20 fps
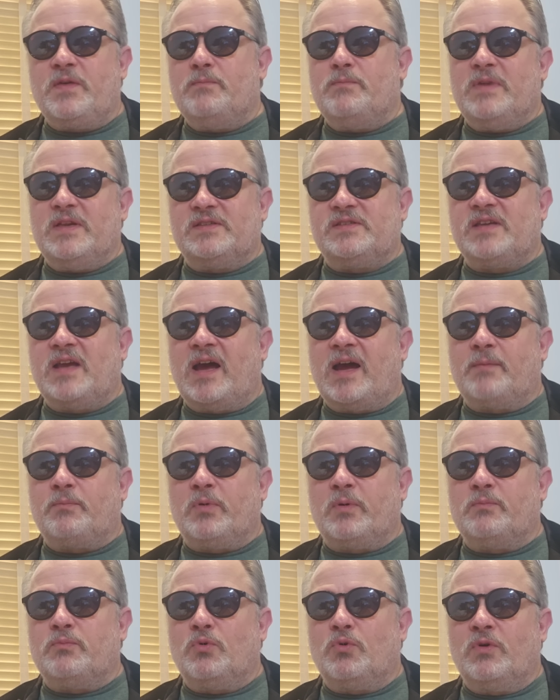the mishap
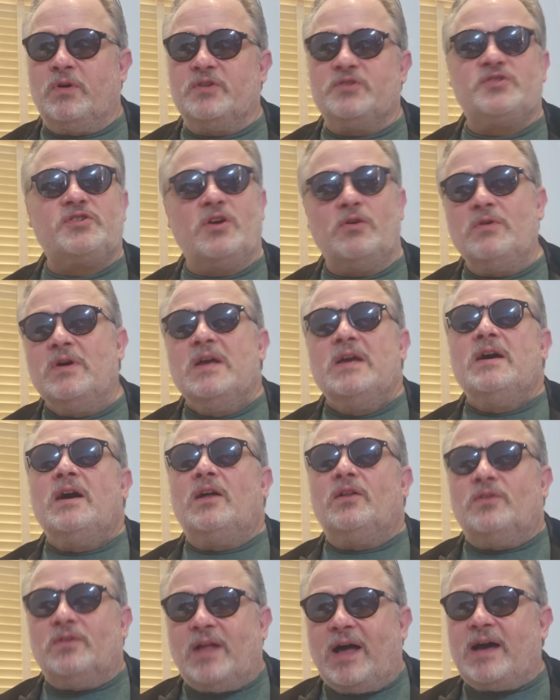report. So
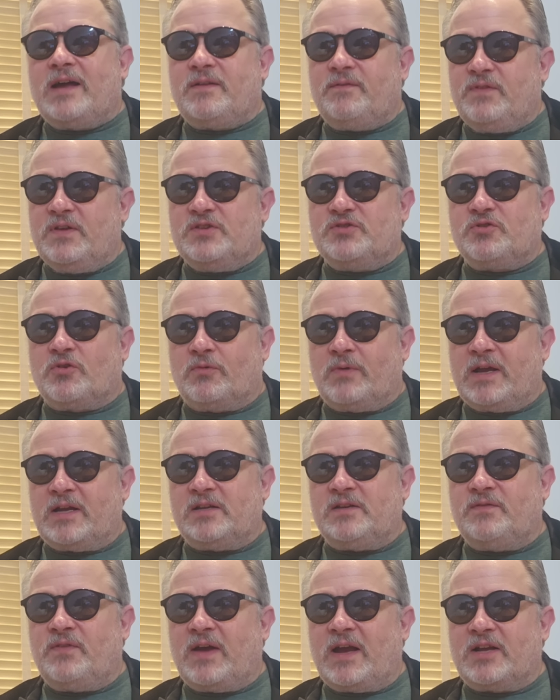a lot of these
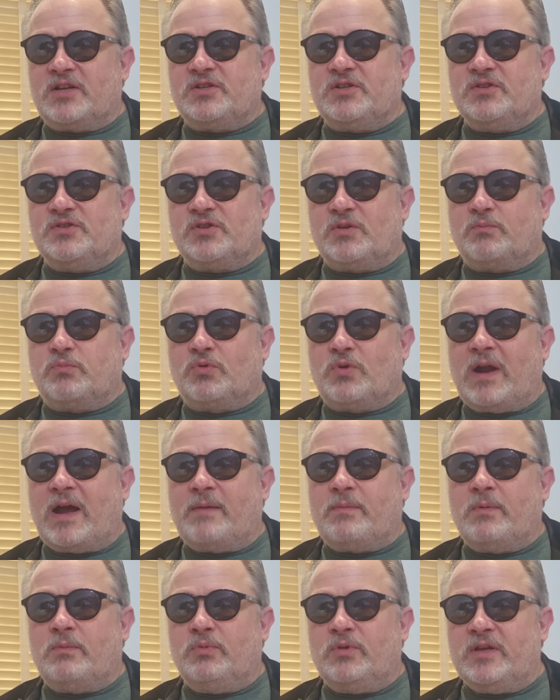corrective actions are
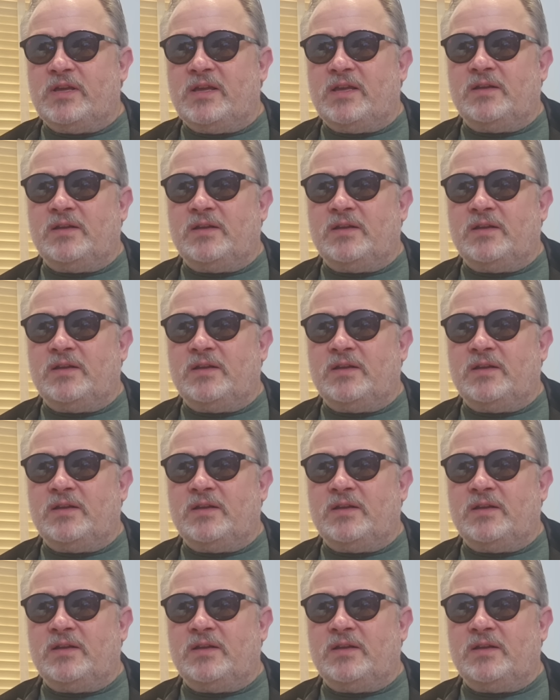probably